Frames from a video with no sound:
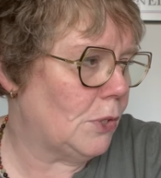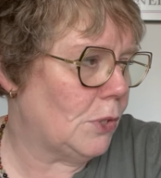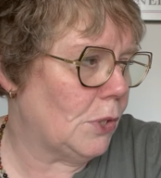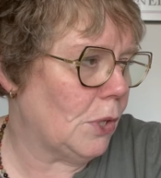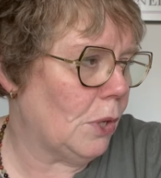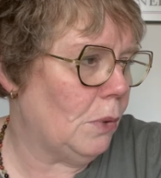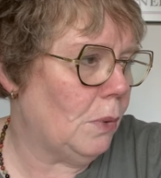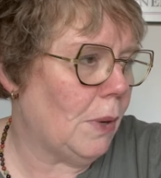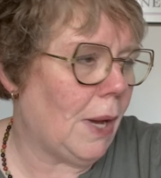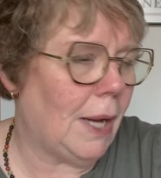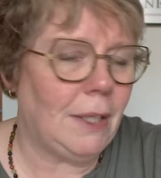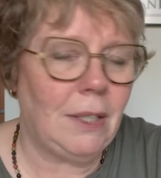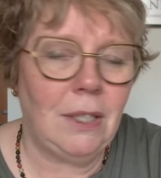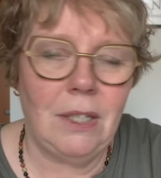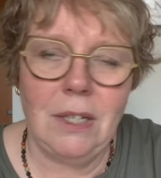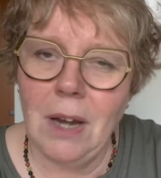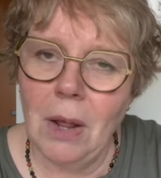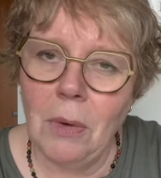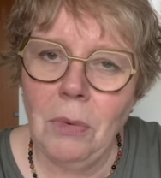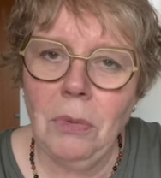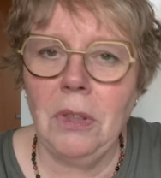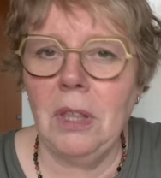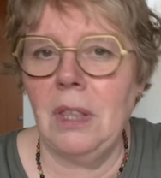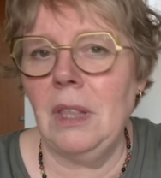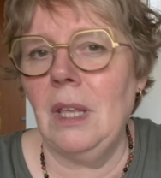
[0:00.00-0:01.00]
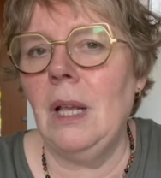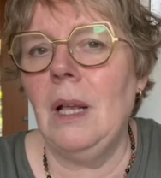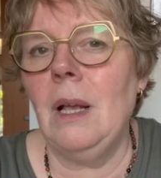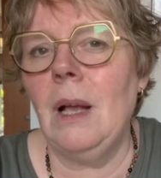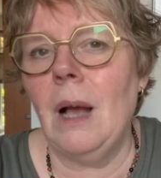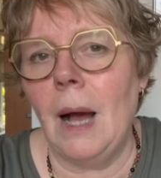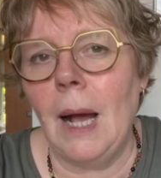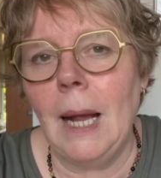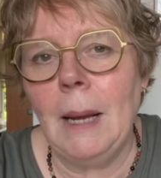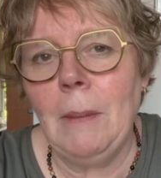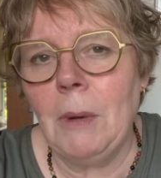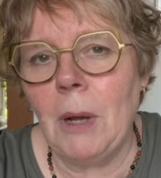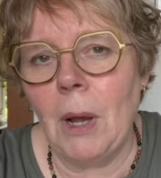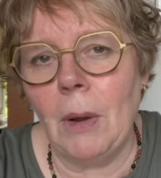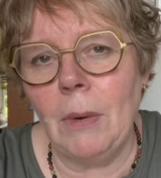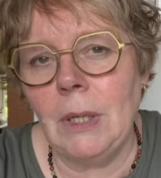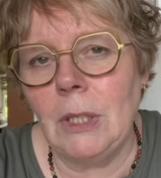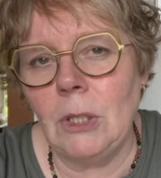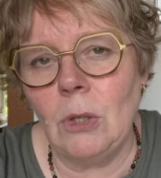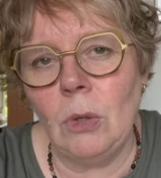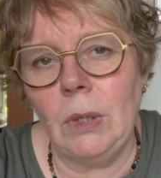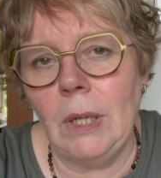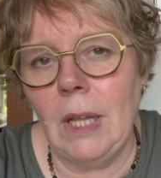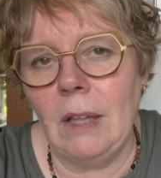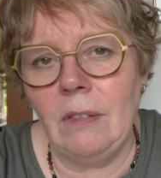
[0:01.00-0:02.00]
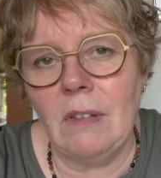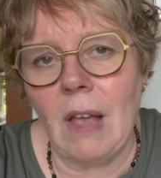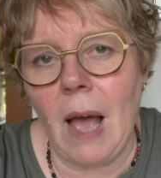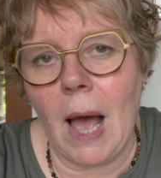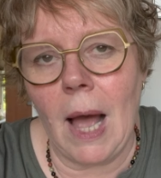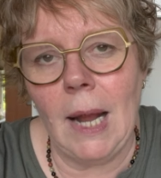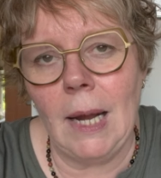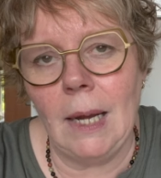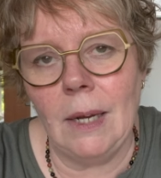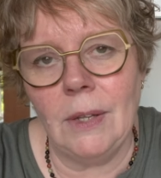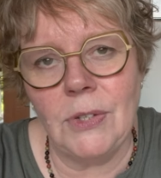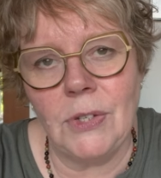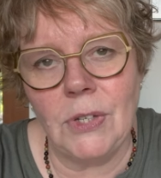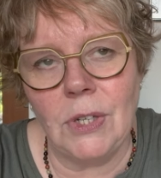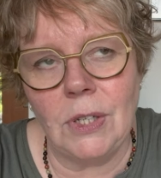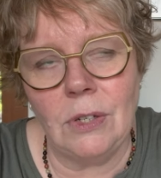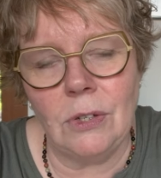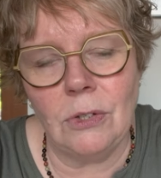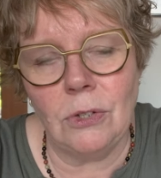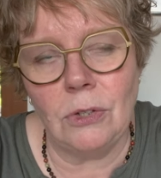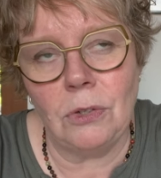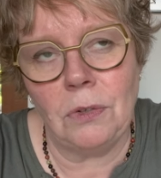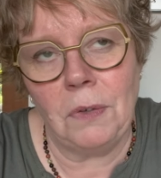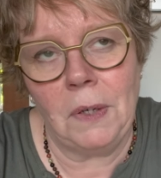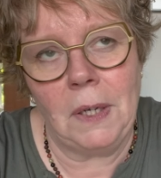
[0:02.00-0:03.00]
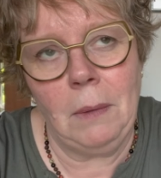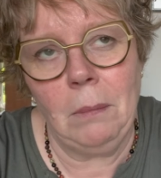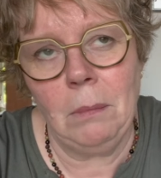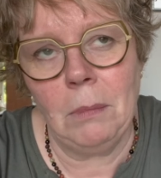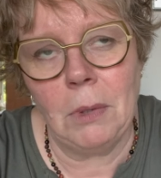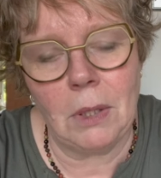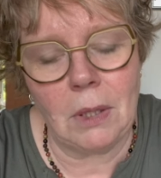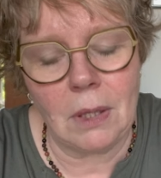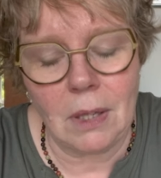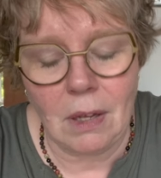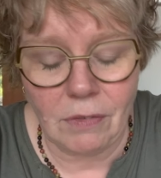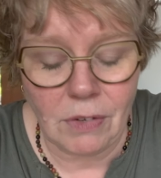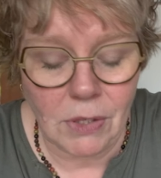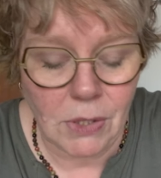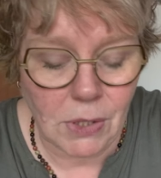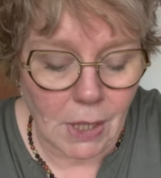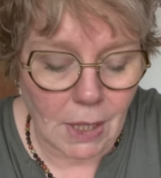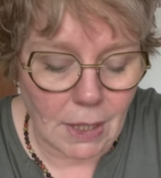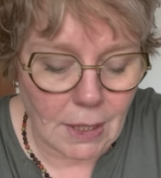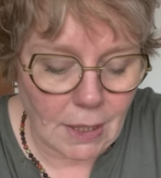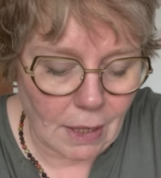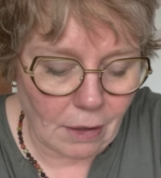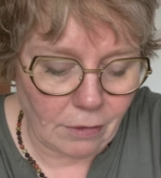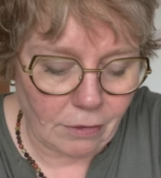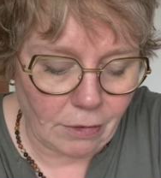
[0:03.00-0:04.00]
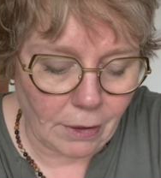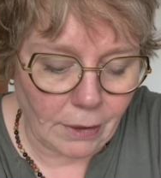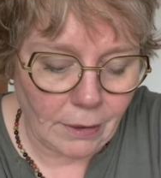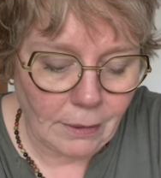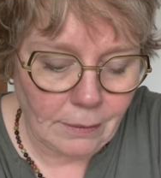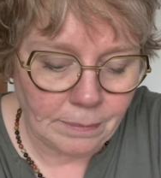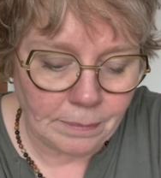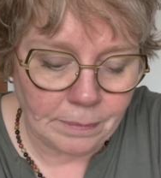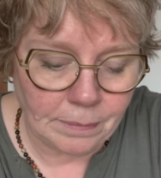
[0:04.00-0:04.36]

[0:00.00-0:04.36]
So I don't think I'm going to knit the Islands in the Stream, but never say never.